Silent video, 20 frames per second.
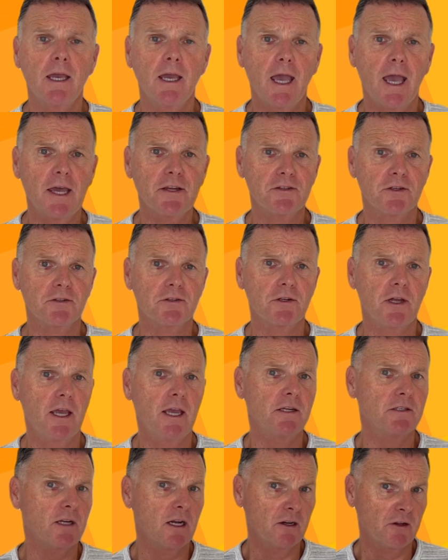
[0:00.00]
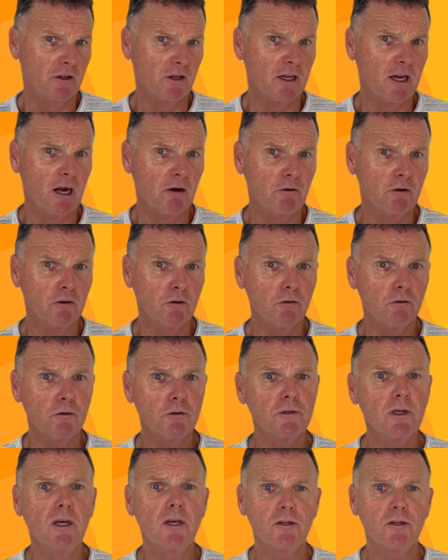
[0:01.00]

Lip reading: As it stands under the current laws,